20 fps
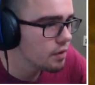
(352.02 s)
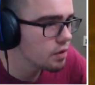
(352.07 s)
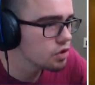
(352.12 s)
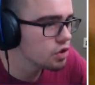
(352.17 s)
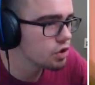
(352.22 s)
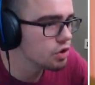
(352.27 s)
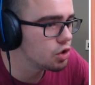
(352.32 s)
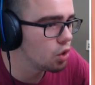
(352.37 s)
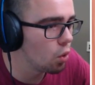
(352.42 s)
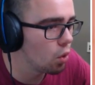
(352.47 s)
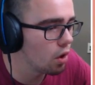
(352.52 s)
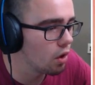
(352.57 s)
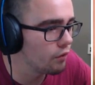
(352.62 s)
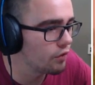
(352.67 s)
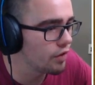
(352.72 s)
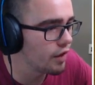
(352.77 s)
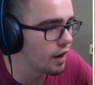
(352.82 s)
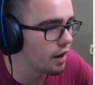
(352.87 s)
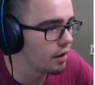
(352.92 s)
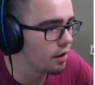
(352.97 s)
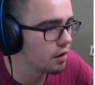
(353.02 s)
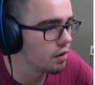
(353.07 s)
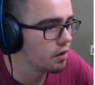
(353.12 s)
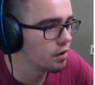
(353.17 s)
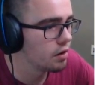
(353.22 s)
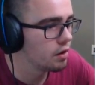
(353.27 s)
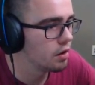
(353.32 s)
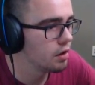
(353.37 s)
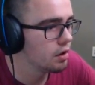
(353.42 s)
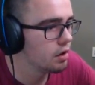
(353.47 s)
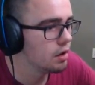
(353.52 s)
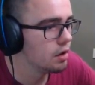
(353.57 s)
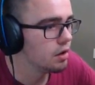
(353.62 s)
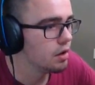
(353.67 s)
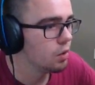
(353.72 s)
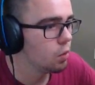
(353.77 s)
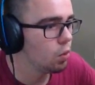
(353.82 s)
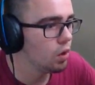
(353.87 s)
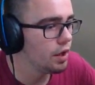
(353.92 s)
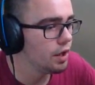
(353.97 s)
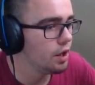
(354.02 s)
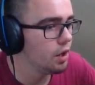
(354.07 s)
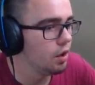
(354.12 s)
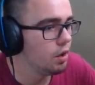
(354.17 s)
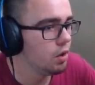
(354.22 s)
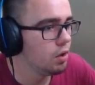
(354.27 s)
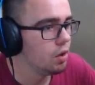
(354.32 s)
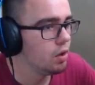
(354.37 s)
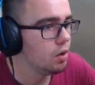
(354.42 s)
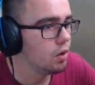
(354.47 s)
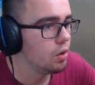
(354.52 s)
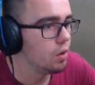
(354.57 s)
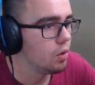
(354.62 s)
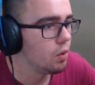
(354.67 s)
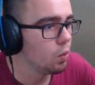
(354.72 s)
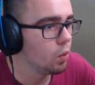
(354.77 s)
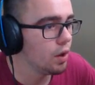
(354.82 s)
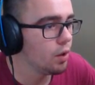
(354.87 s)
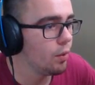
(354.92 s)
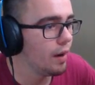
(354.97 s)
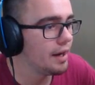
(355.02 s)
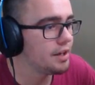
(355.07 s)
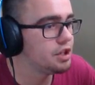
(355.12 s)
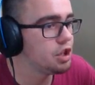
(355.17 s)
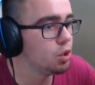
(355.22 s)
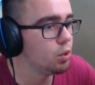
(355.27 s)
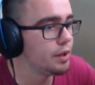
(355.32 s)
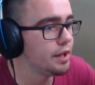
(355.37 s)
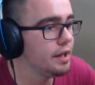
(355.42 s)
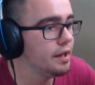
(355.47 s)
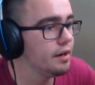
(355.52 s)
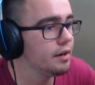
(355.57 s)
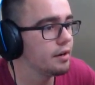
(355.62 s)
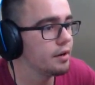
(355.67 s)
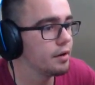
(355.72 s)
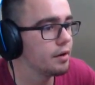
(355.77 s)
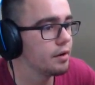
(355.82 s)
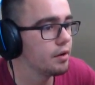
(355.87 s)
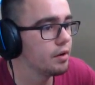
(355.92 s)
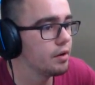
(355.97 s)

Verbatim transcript: There's a door over there. What? What do I do here?